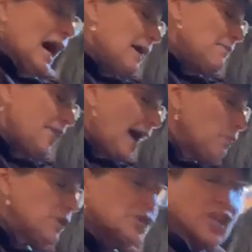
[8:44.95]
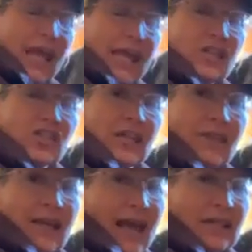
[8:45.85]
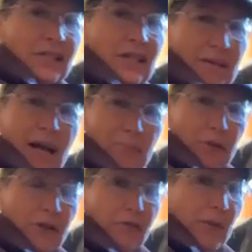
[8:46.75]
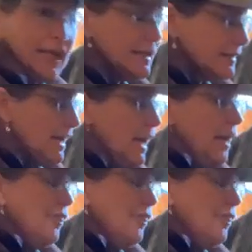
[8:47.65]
That will change in the next couple of weeks.